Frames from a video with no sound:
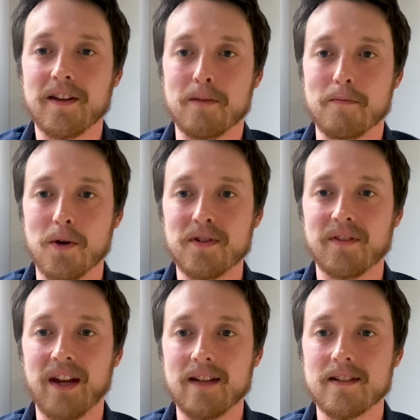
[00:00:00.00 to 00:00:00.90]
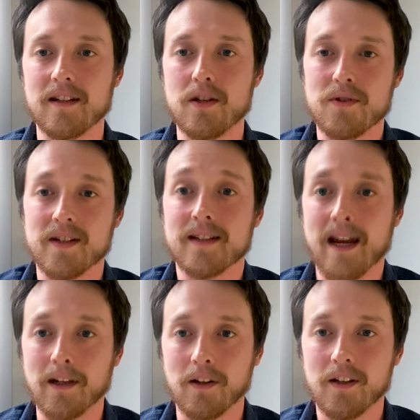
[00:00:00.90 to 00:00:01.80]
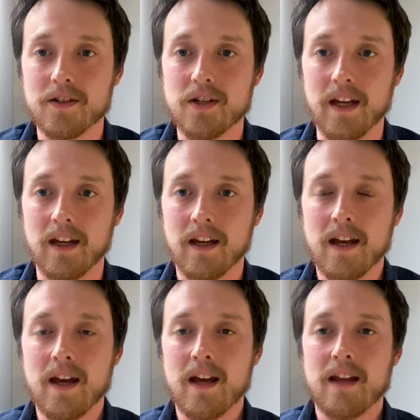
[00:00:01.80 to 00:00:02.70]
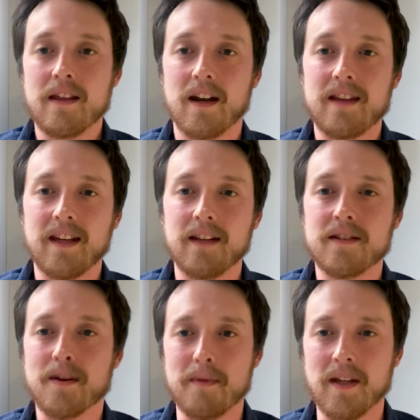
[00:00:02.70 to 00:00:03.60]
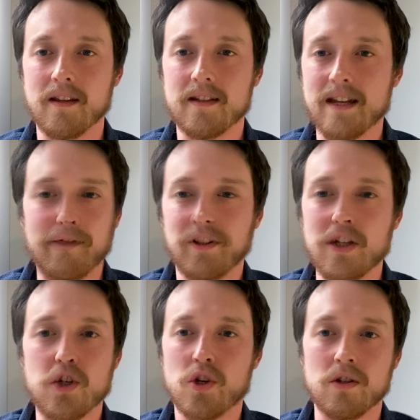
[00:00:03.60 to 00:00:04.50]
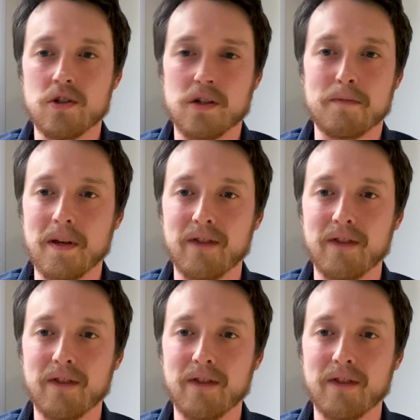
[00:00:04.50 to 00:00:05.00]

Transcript: and motivated using technology, that I think it's something that definitely shouldn't just be a